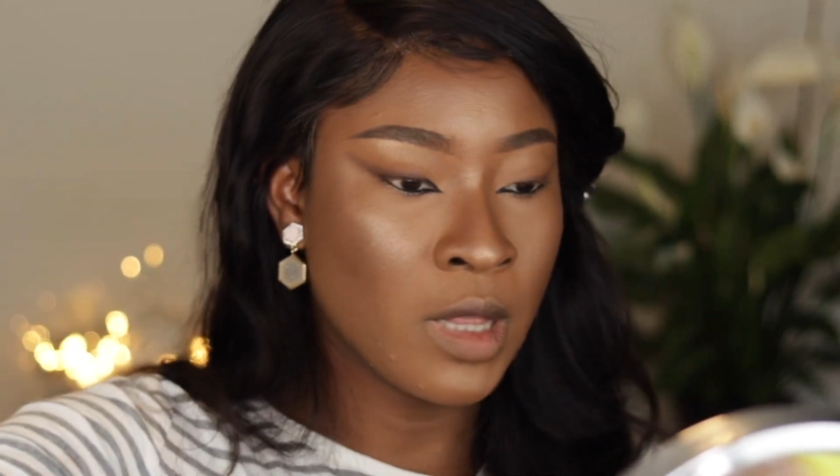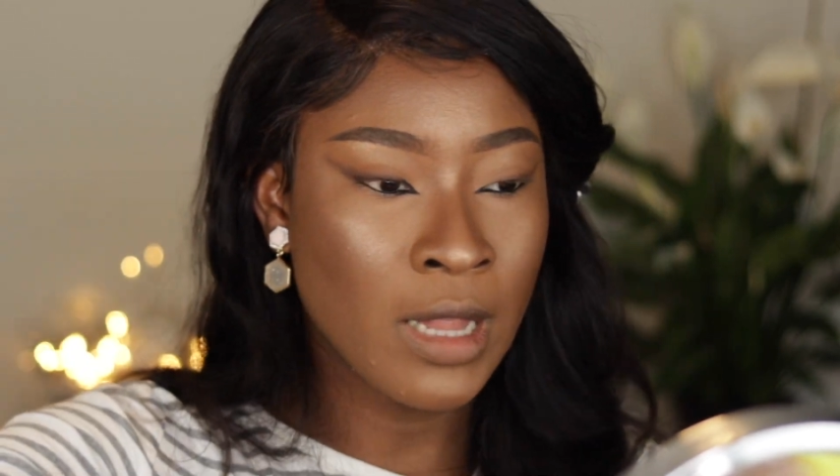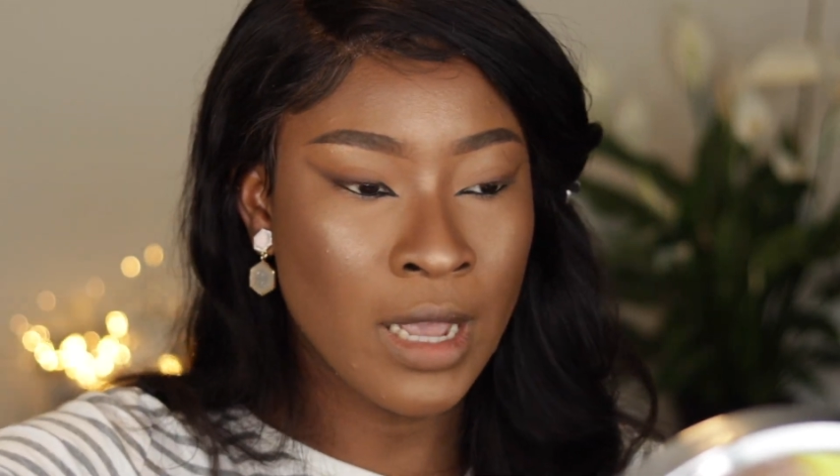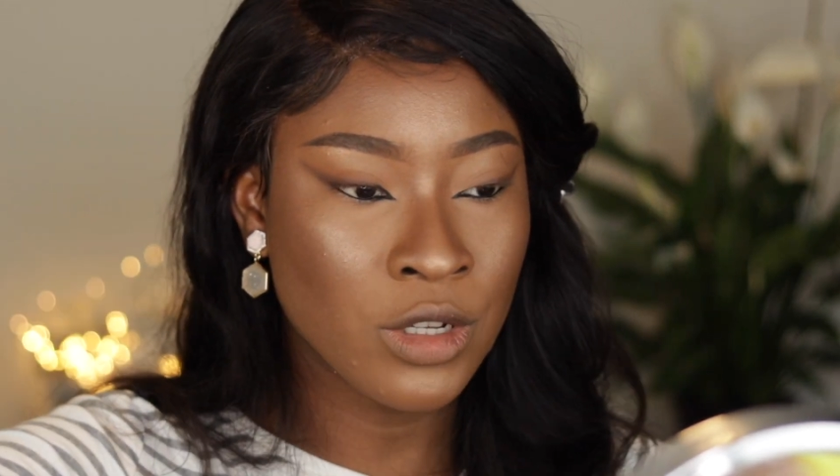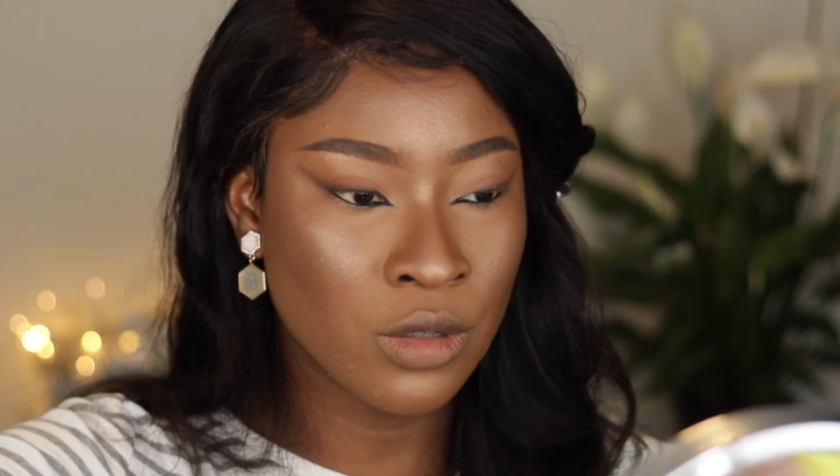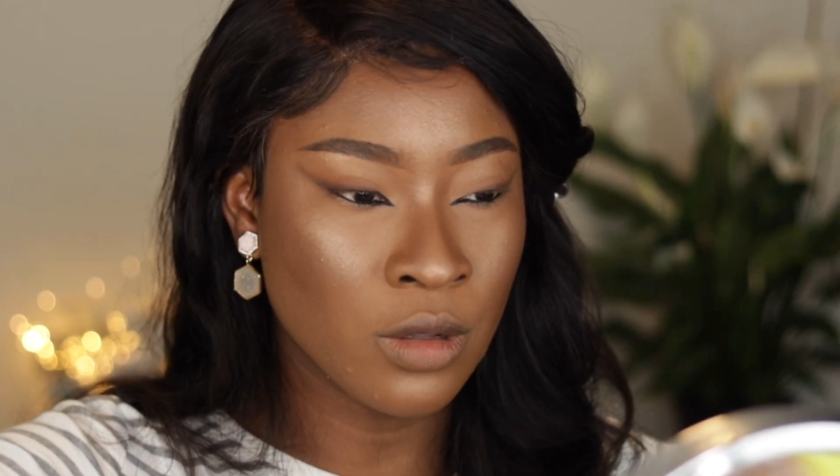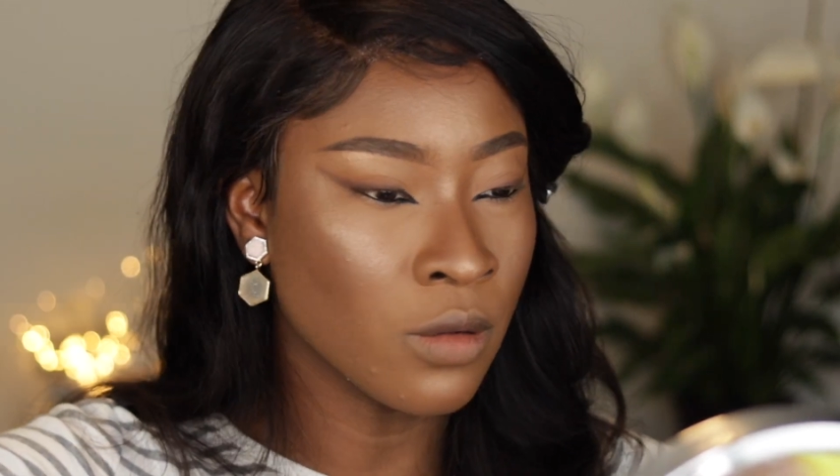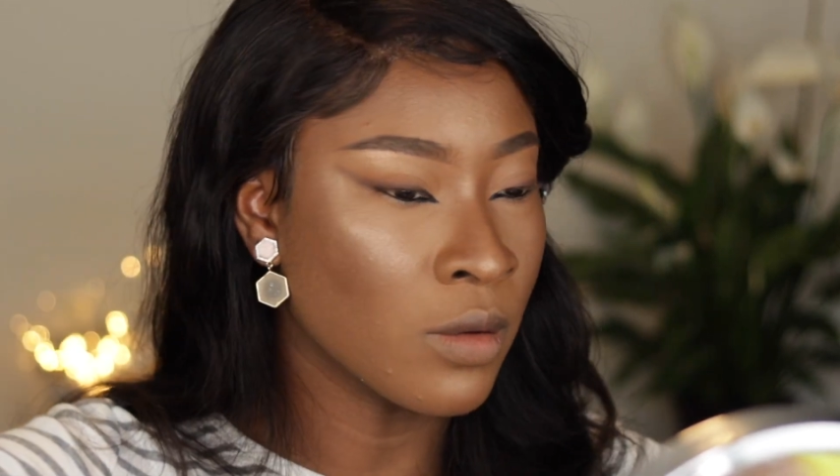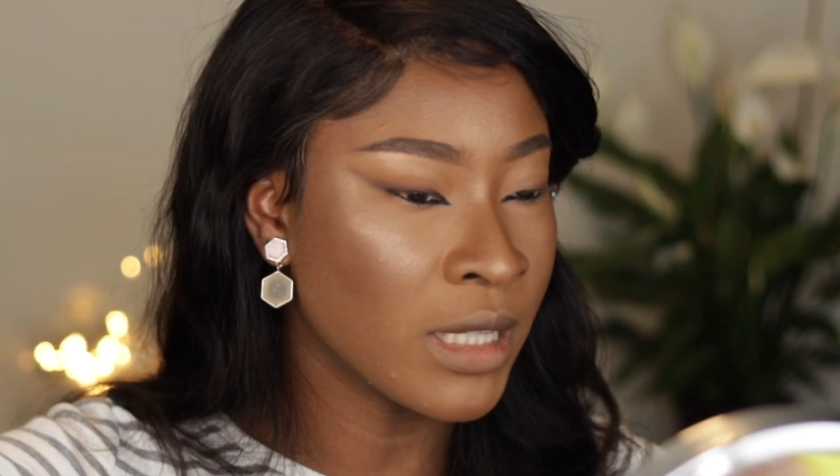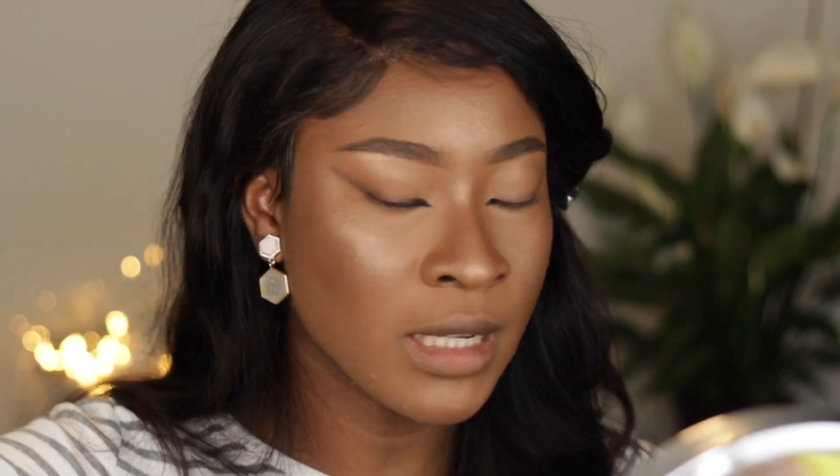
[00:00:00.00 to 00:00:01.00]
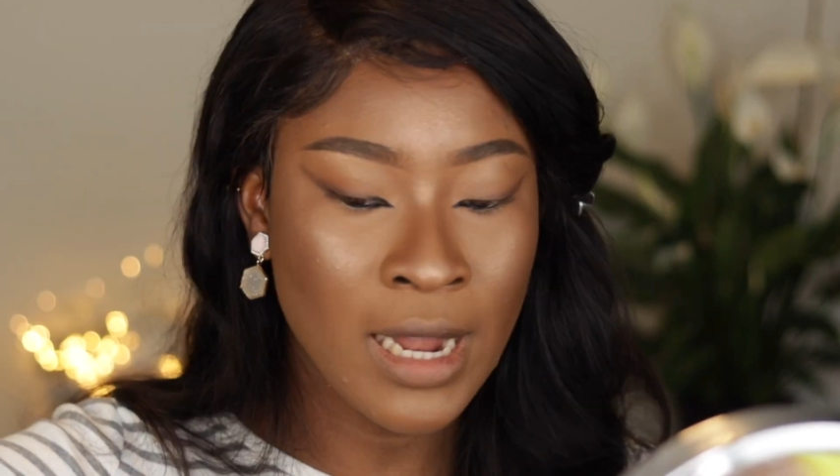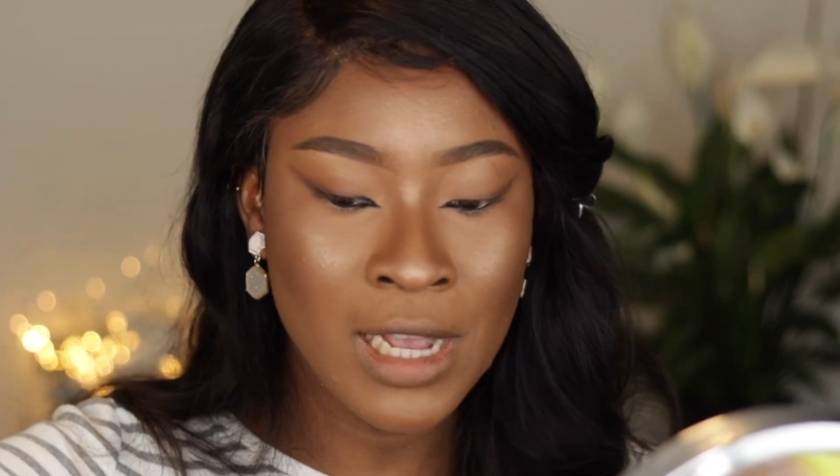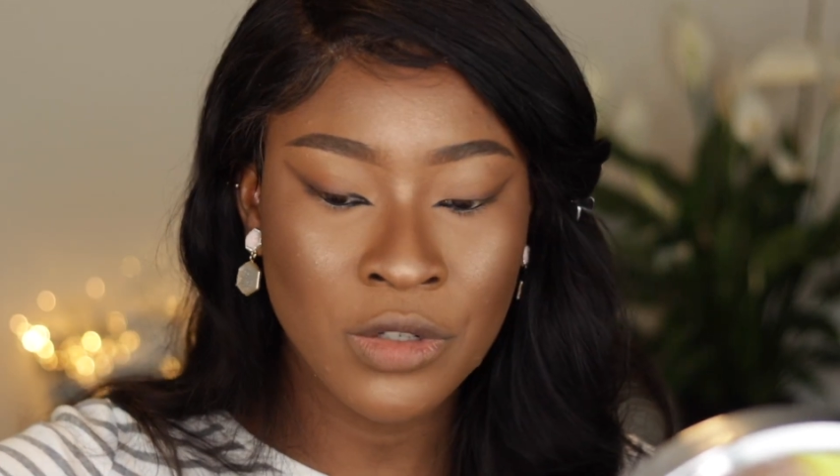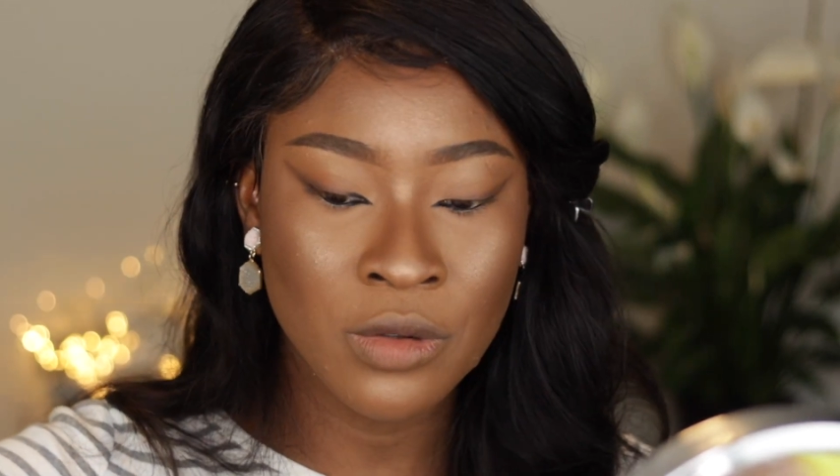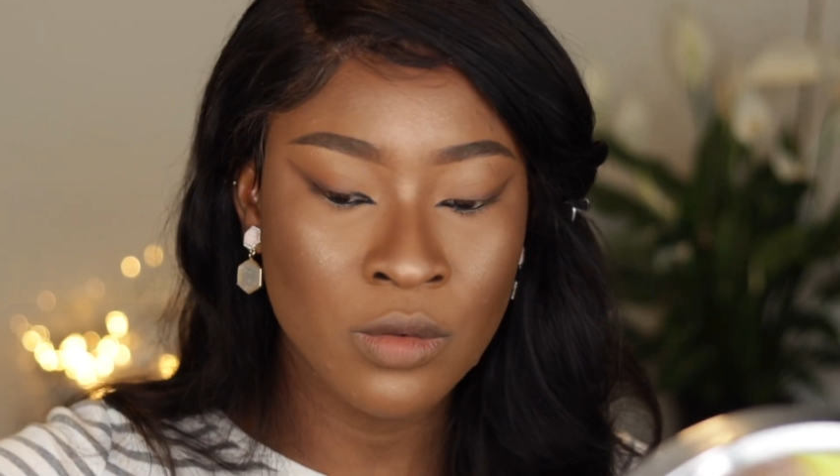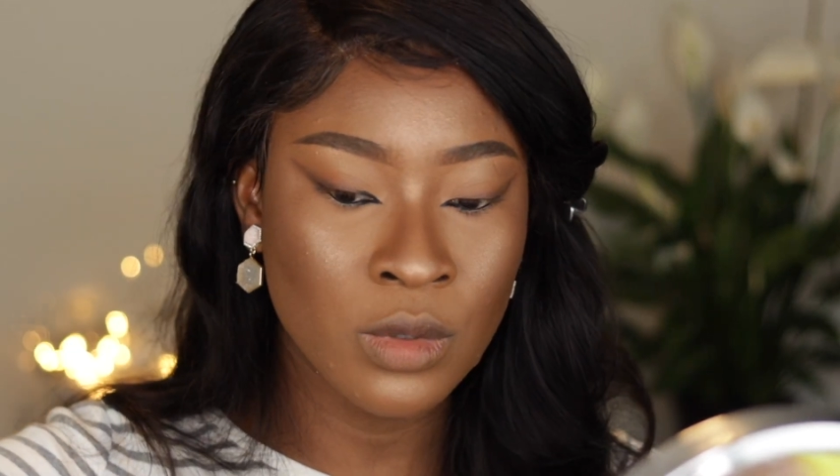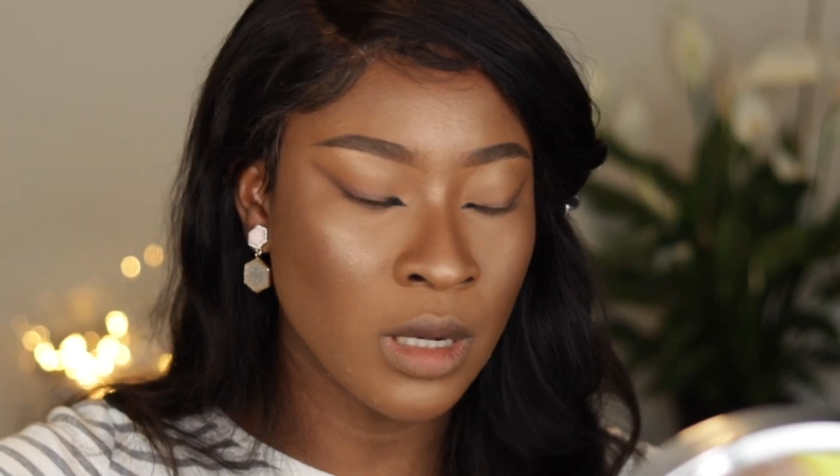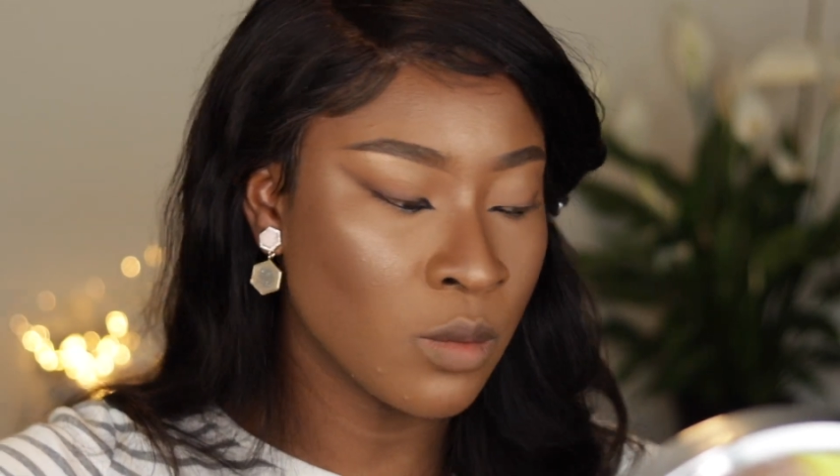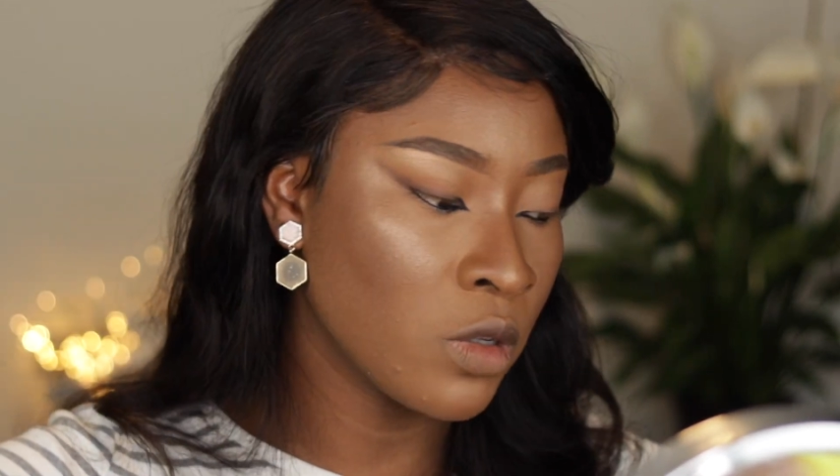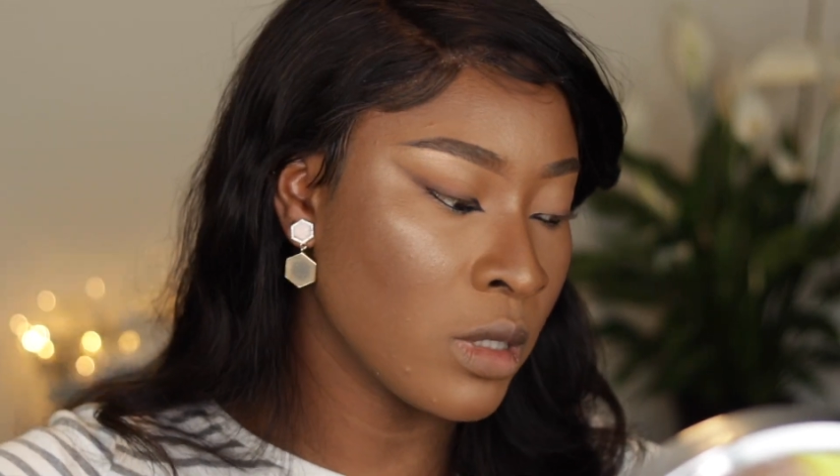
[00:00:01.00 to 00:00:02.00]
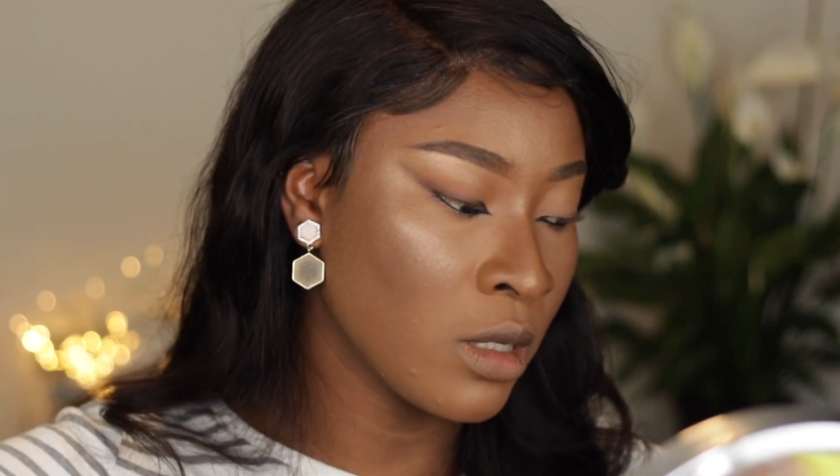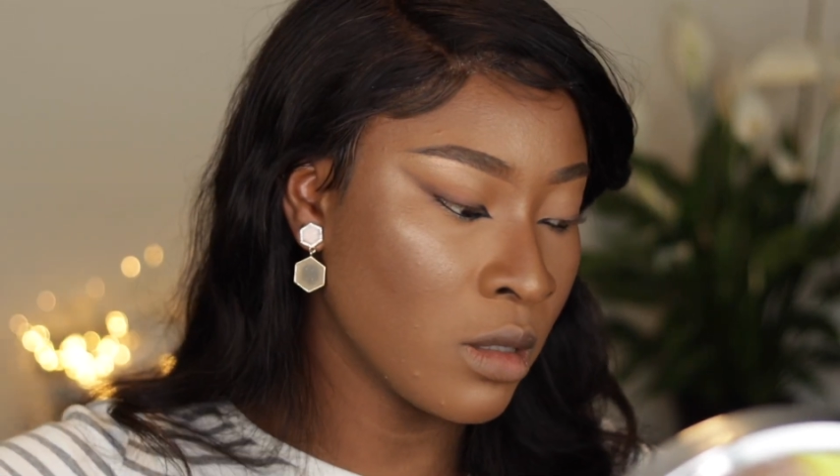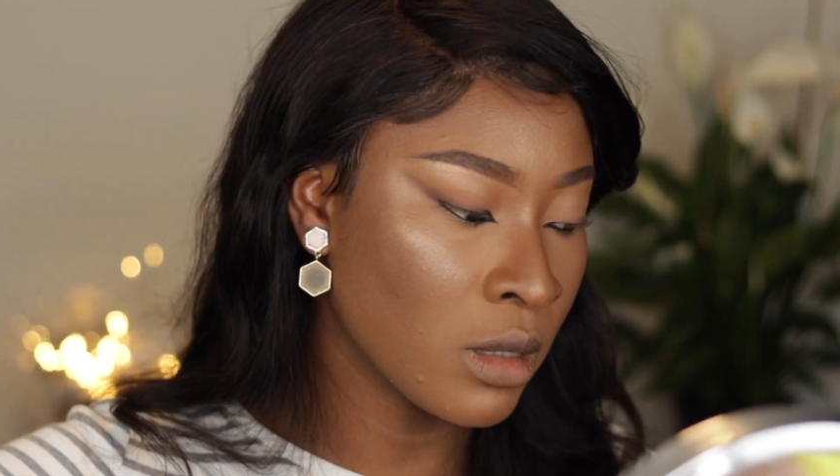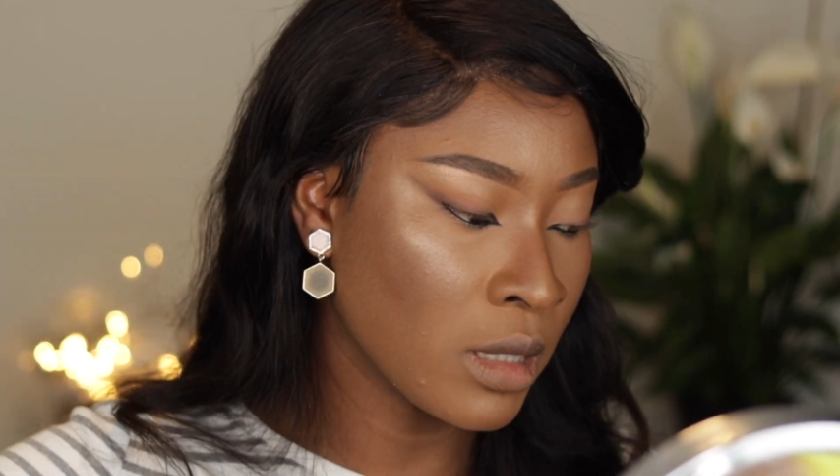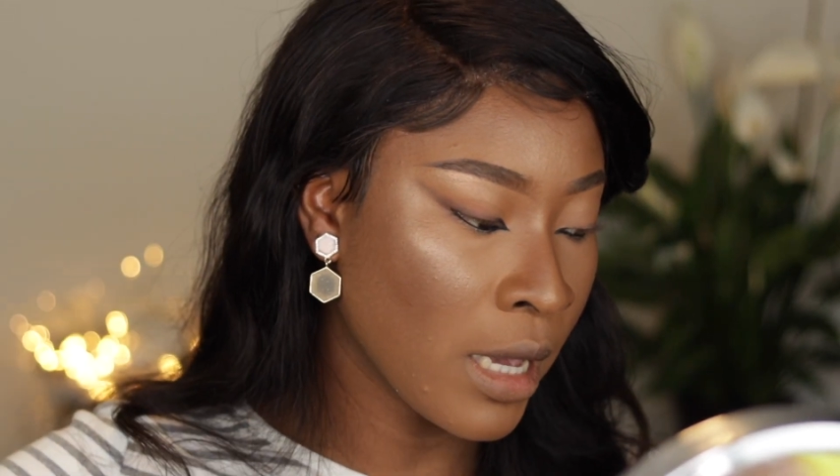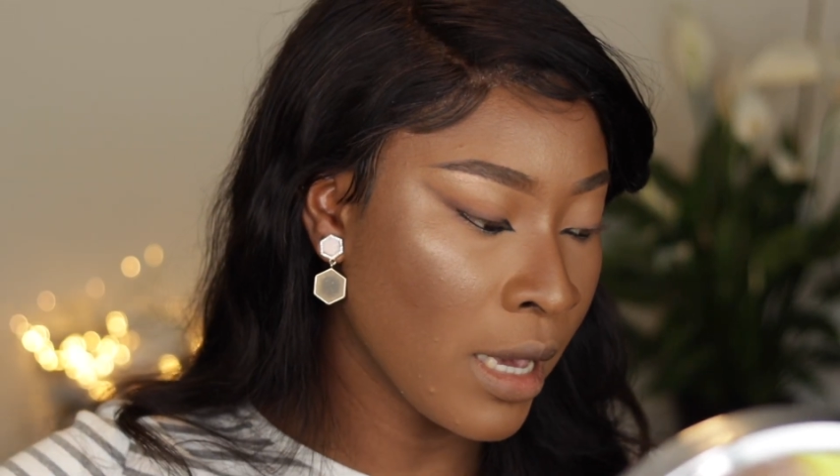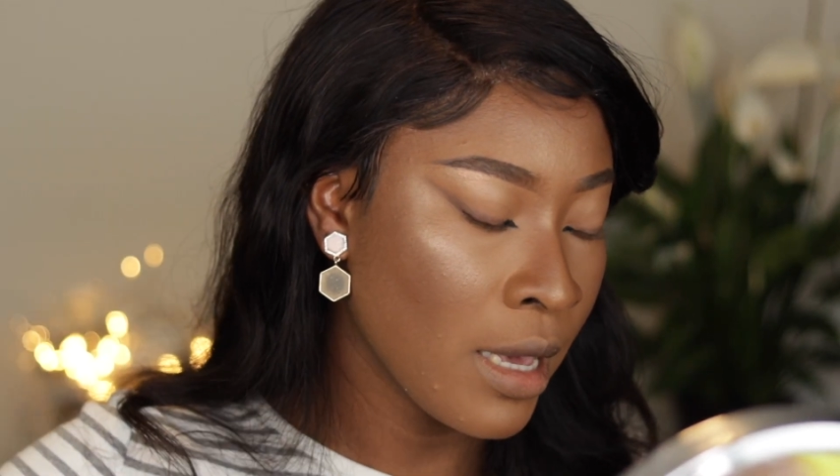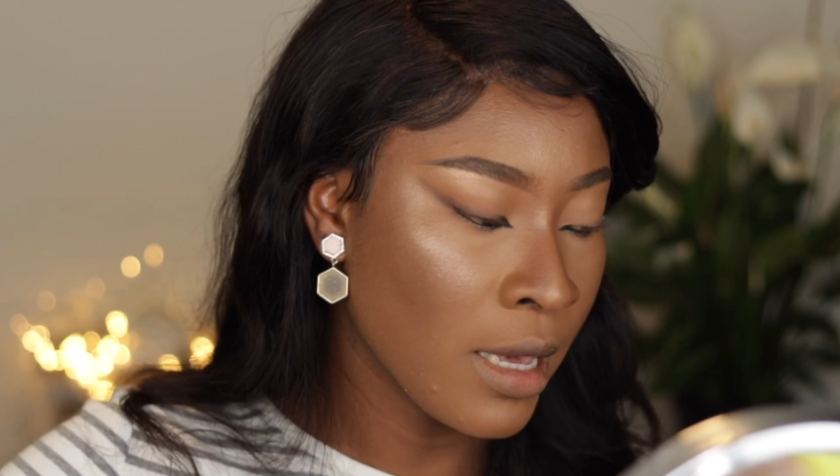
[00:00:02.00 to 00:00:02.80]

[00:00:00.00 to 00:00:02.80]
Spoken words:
lash glue, and the lash glue that I'm using today